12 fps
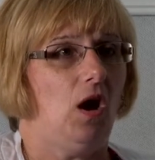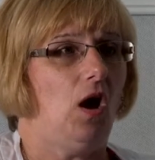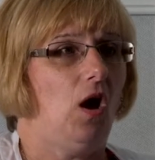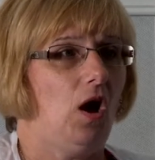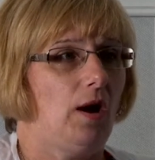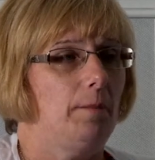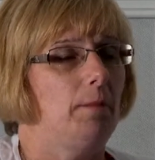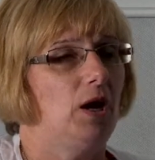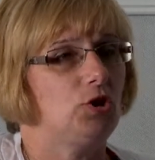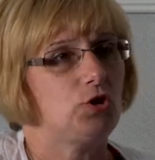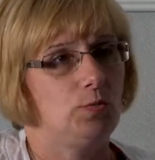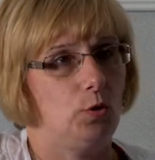are
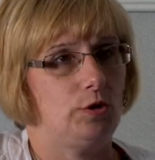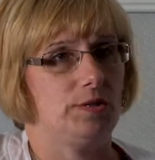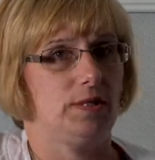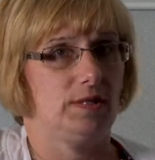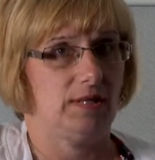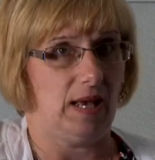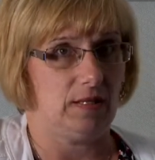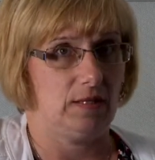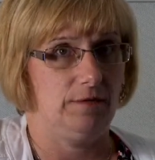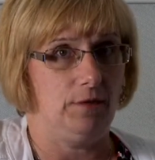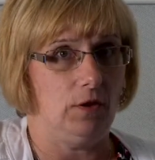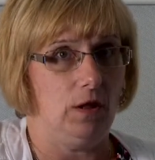much more
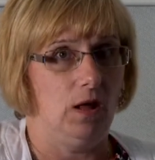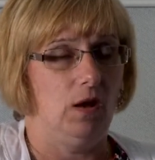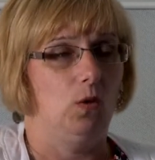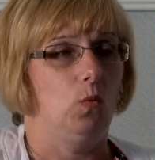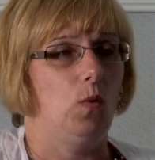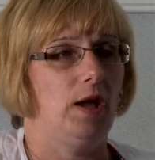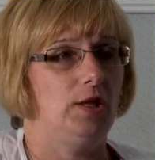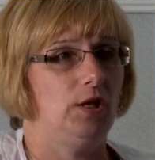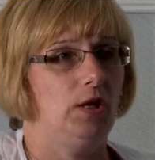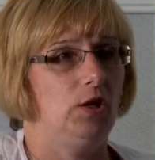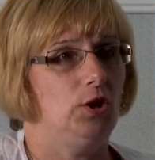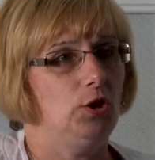successful
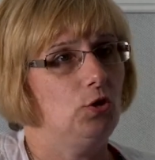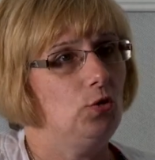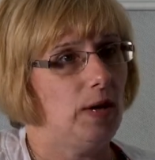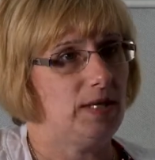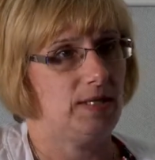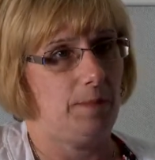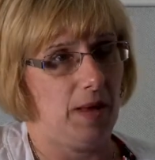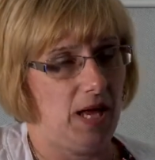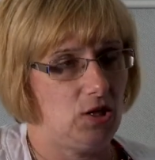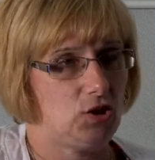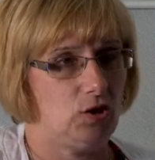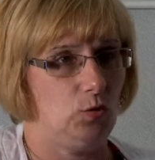when you as the
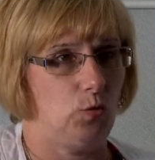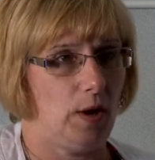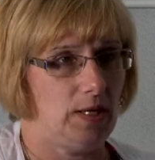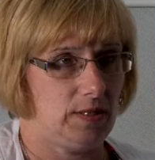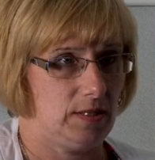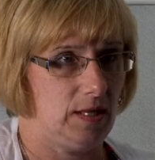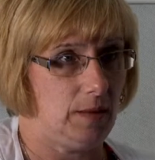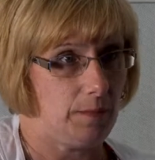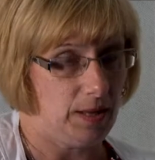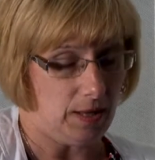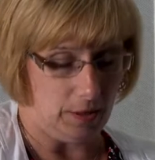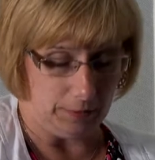patient writes the
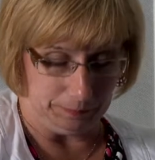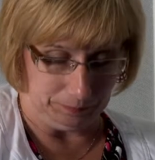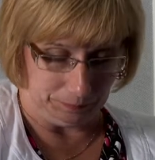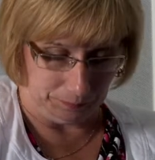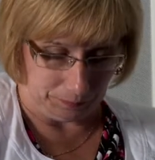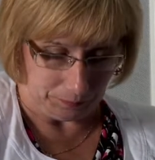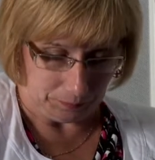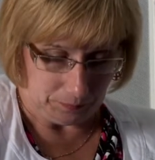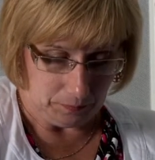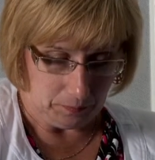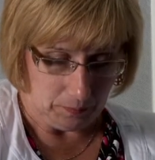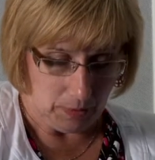appeal.
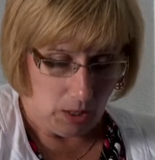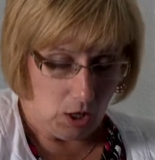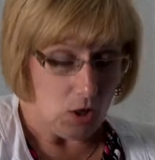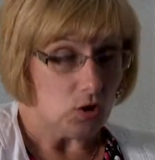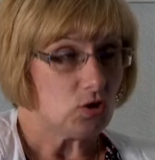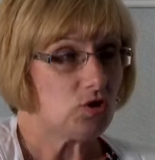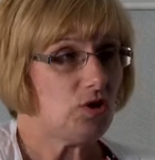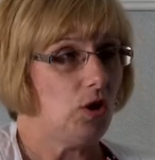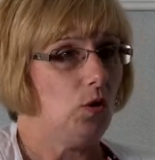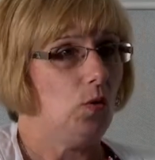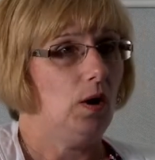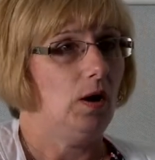
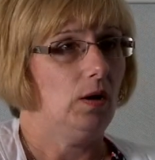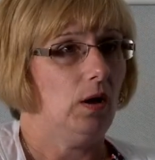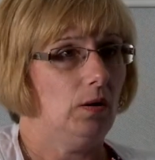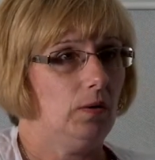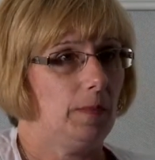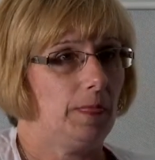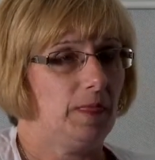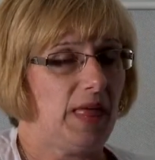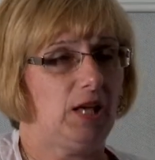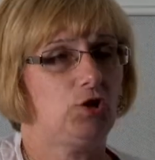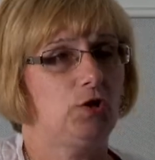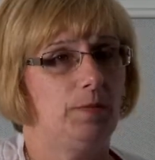So
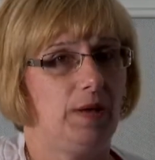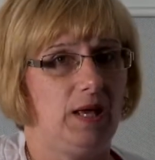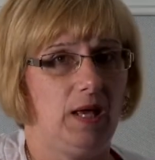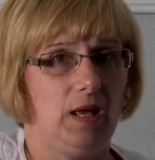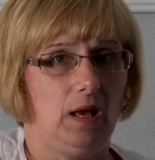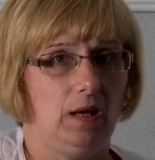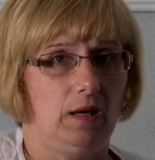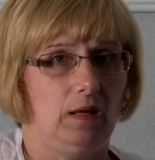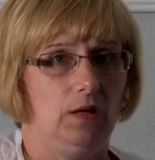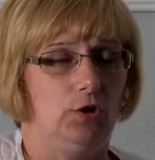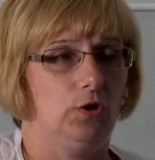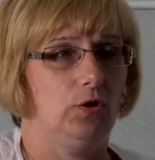that should be
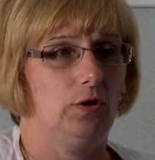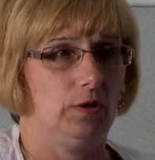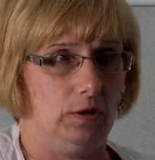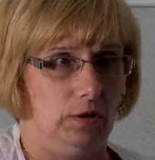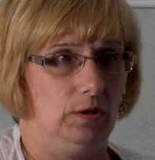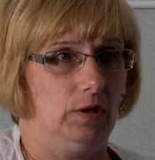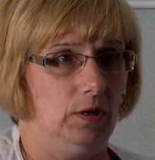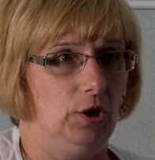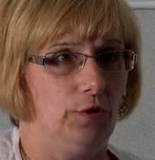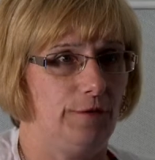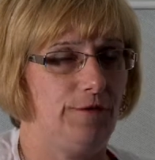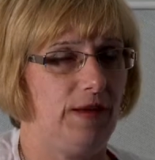your
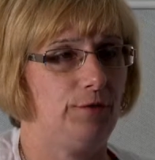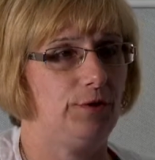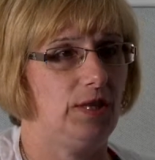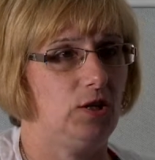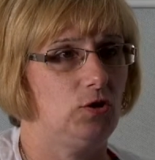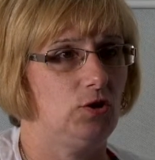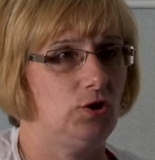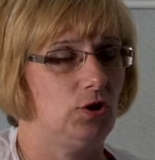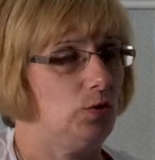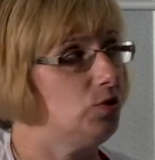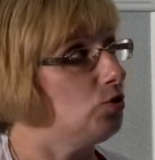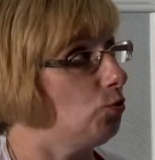favorite thing to
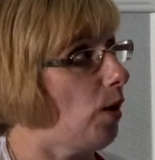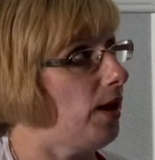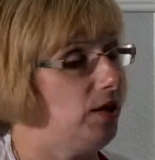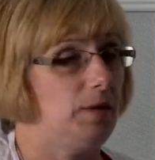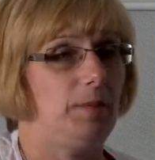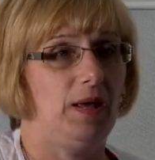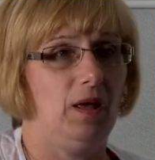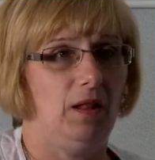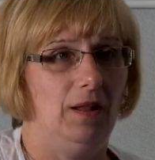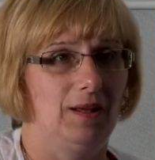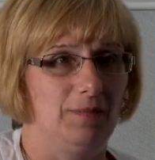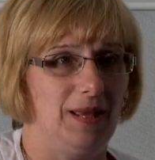do, is to write an appeal,
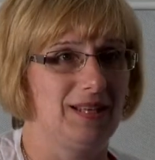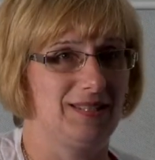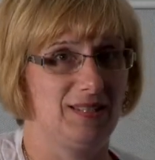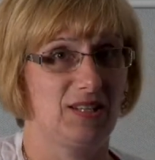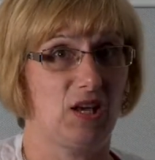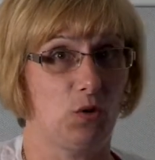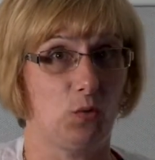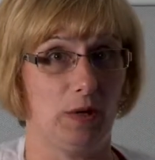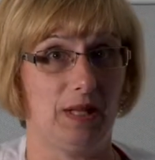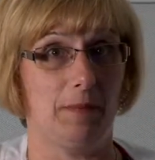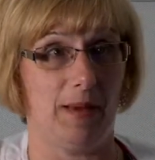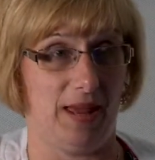because it's going to
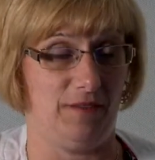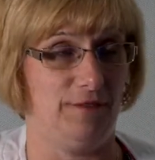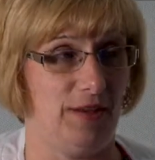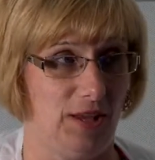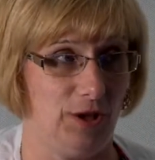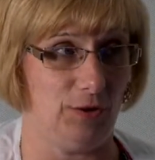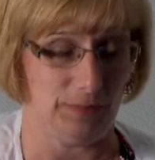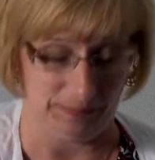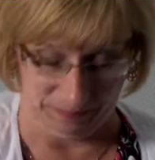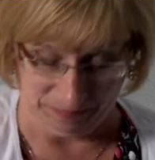really benefit you.